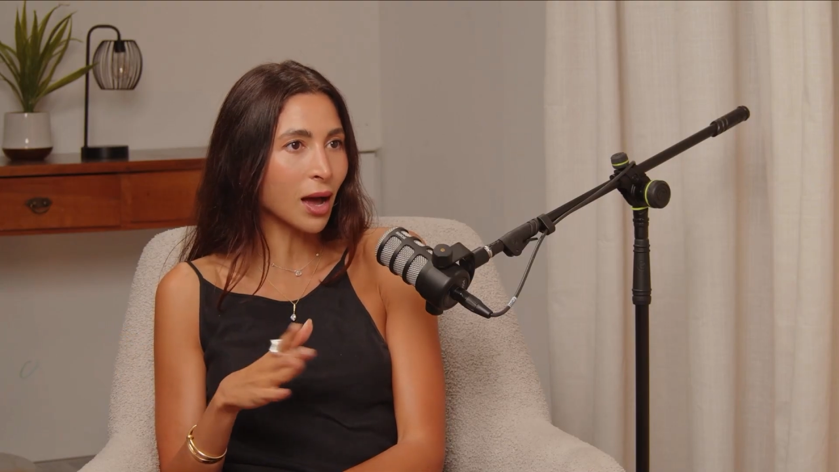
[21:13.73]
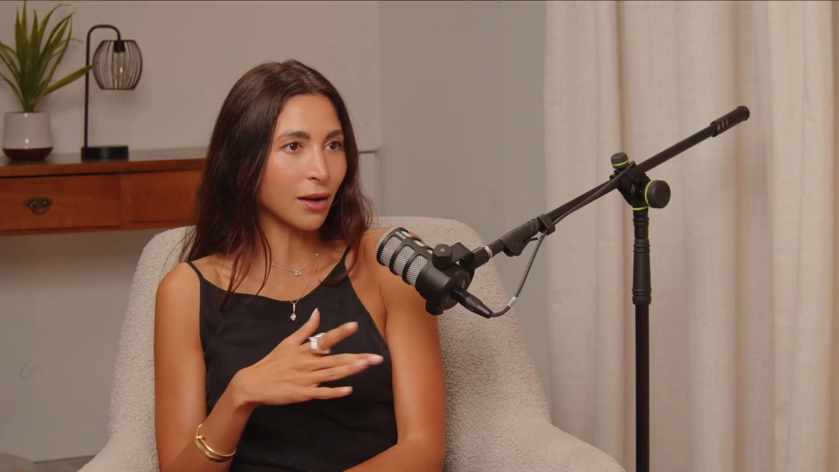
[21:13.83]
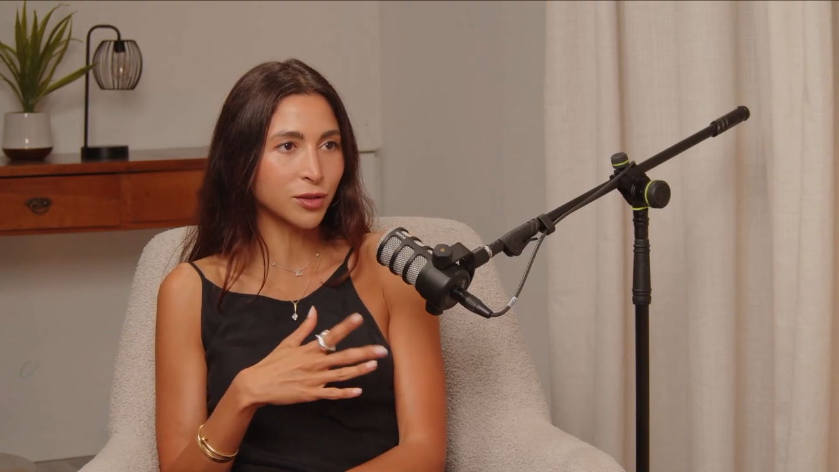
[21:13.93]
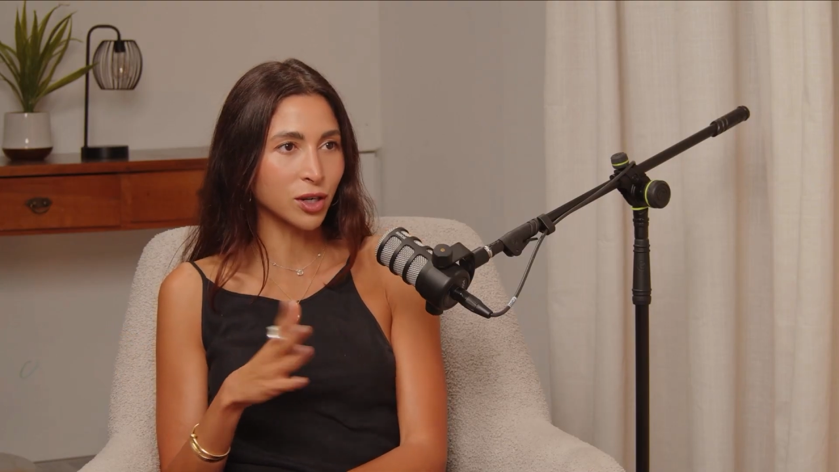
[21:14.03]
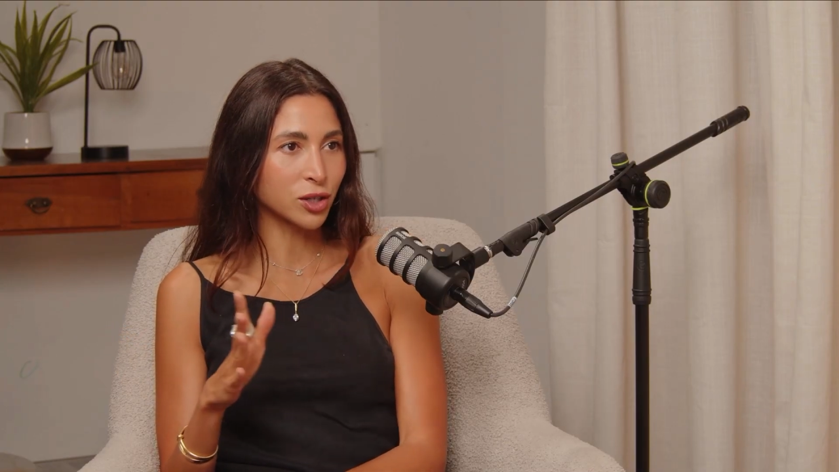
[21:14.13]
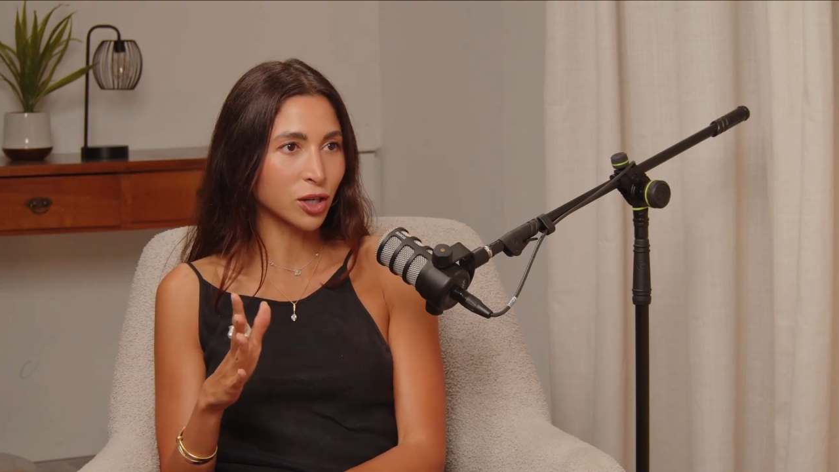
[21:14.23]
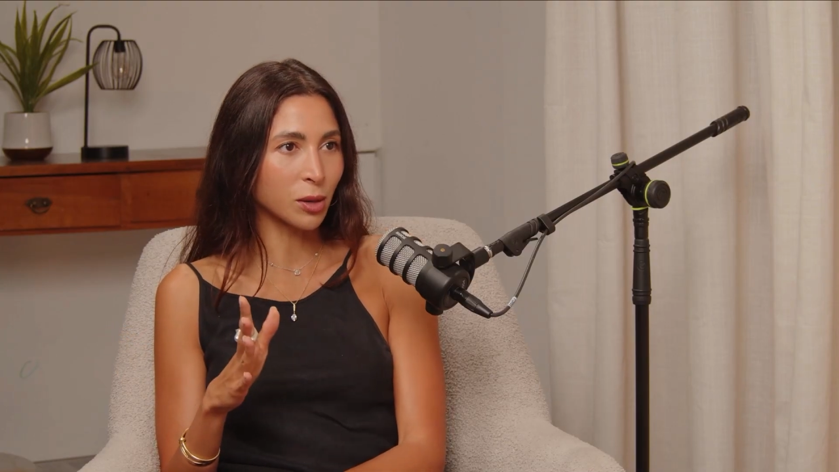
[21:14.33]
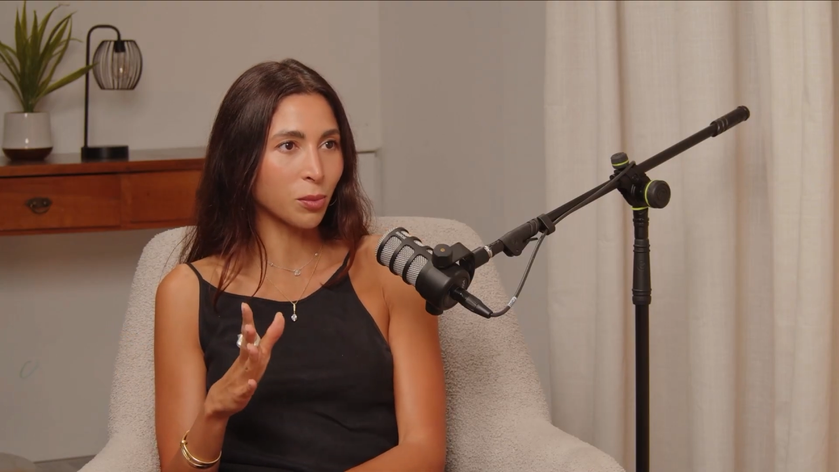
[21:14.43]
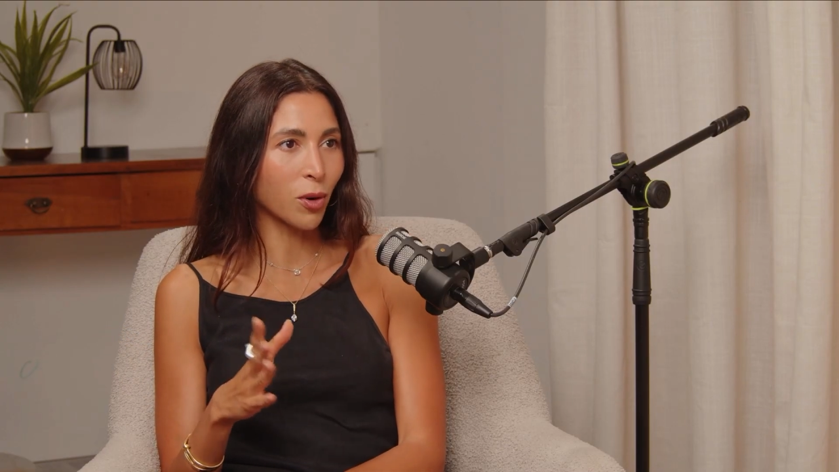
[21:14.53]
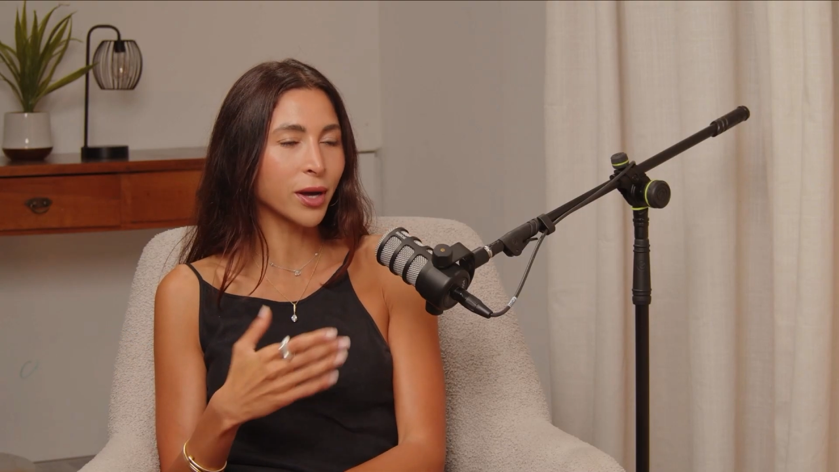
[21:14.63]
after a
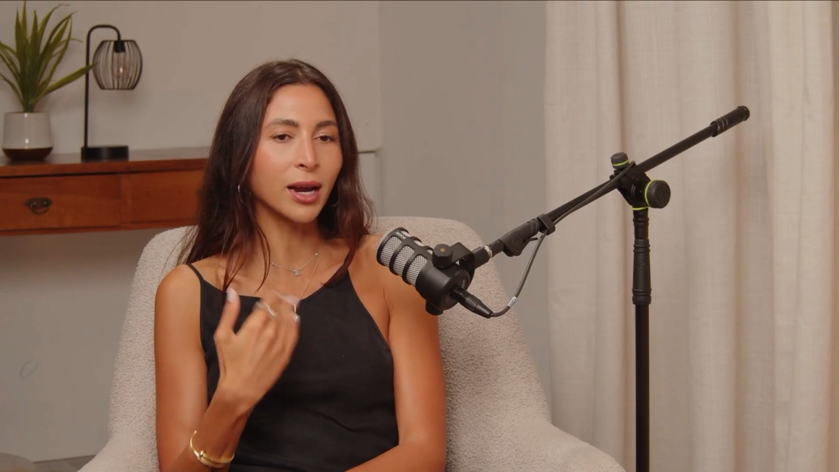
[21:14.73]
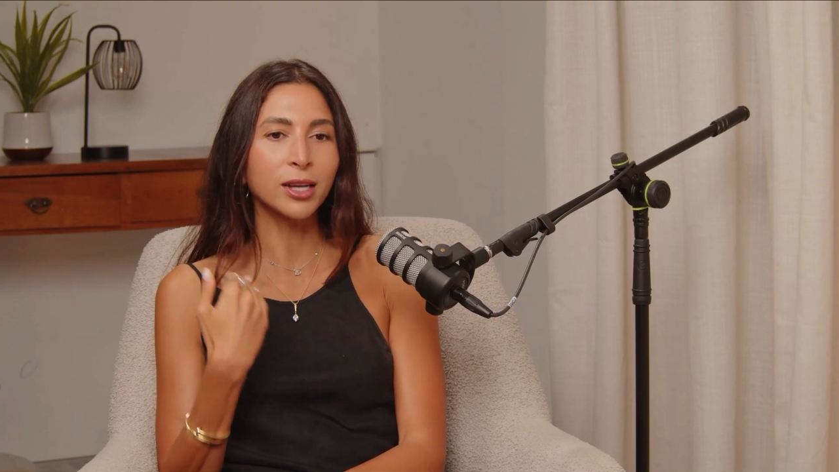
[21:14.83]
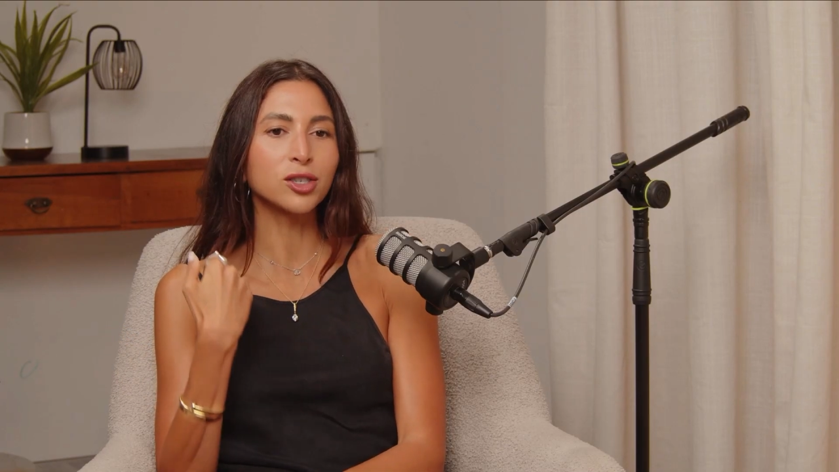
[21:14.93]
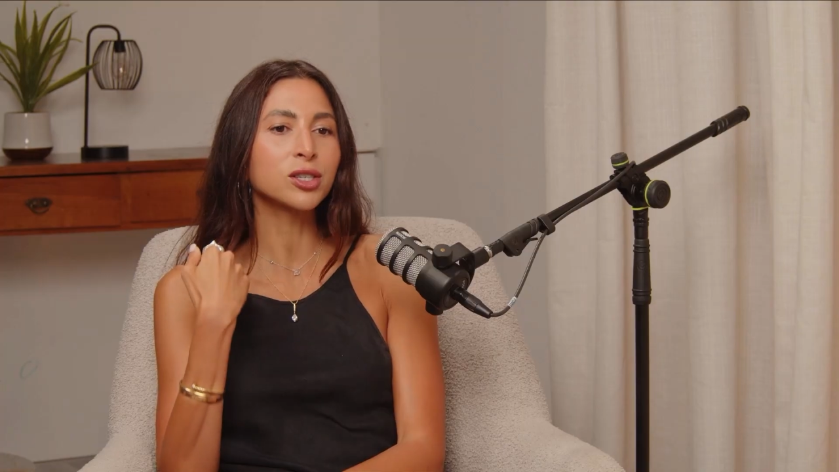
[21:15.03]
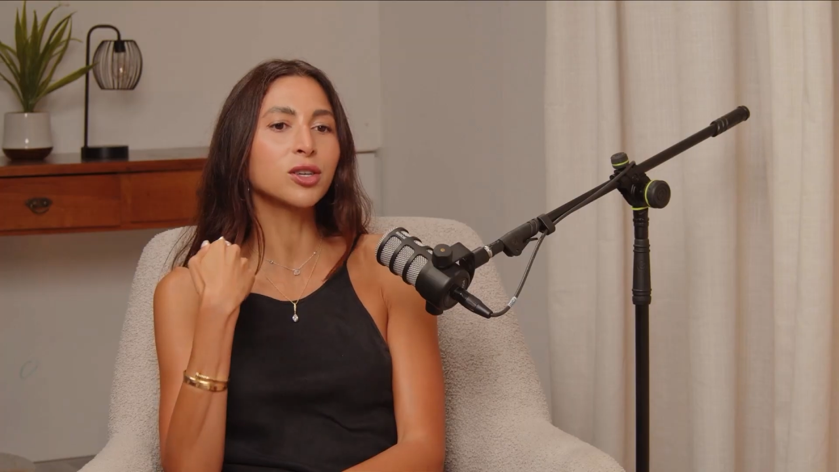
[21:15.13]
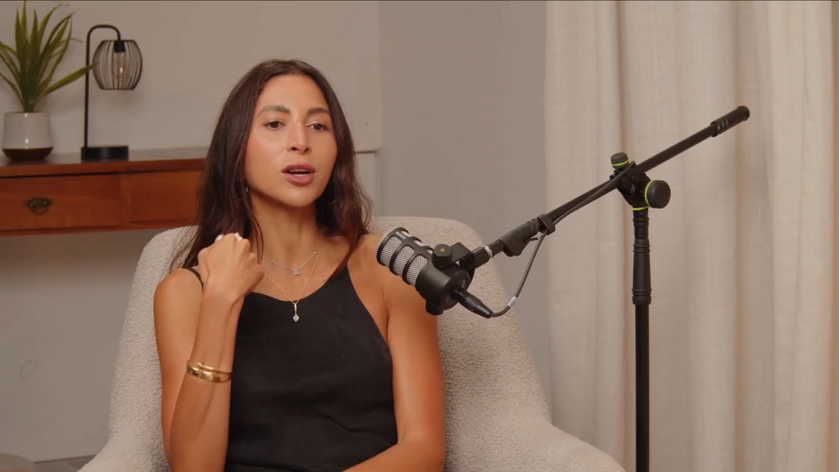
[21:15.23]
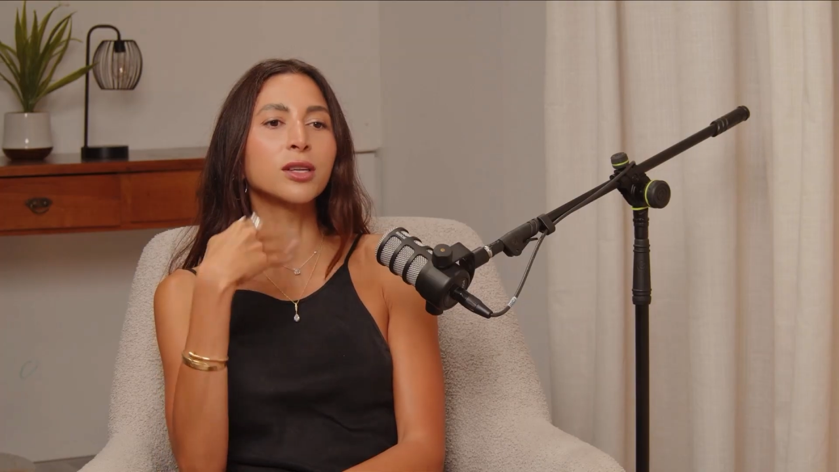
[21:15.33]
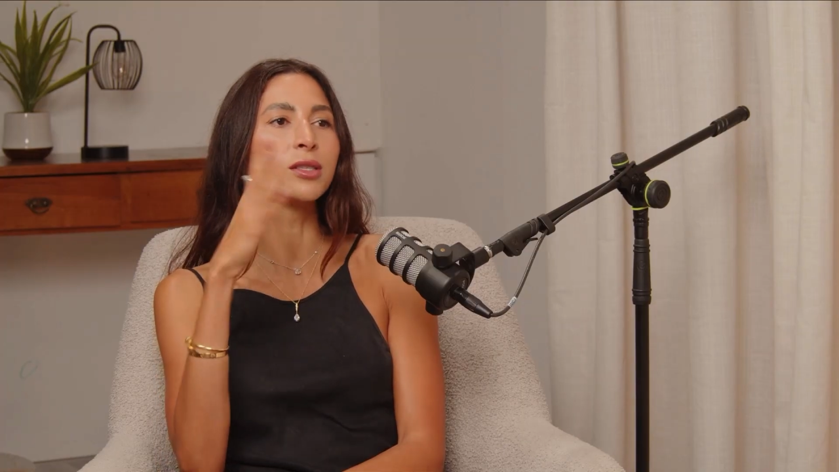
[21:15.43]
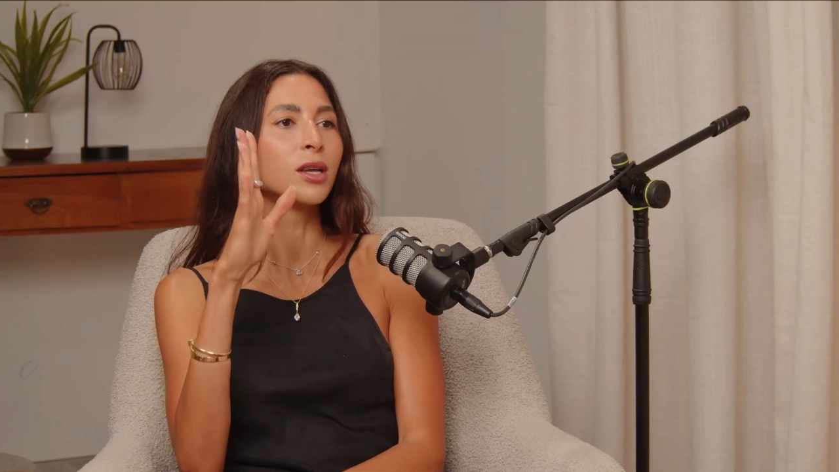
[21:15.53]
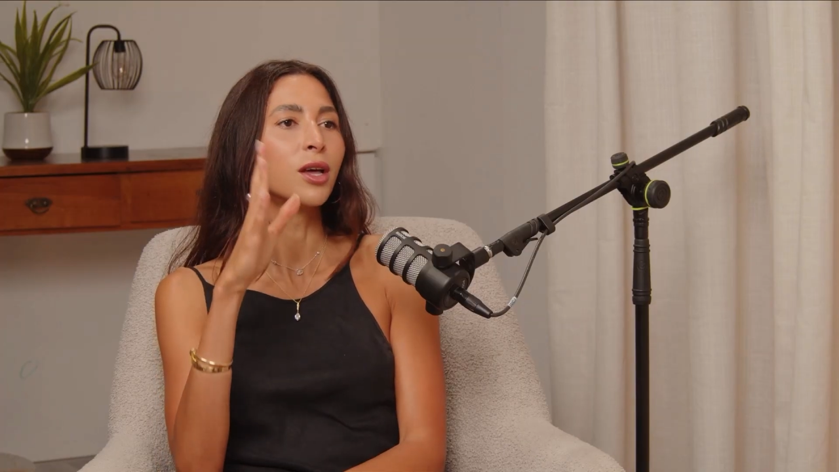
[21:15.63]
certain point, I just started